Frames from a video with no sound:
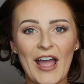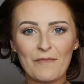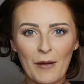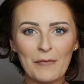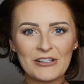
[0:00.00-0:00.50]
I
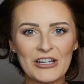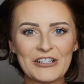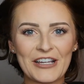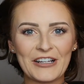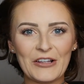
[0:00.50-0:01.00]
pumped my chair
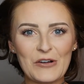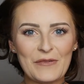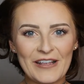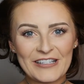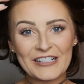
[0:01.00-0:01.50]
down a little
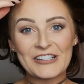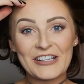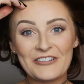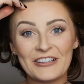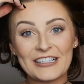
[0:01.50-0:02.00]
bit just so you
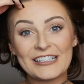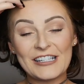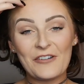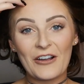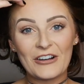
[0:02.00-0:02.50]
can really
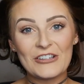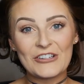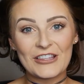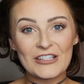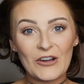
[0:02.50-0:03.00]
see what I'm gonna do
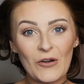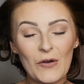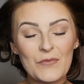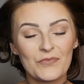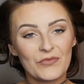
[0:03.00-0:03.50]
at the top.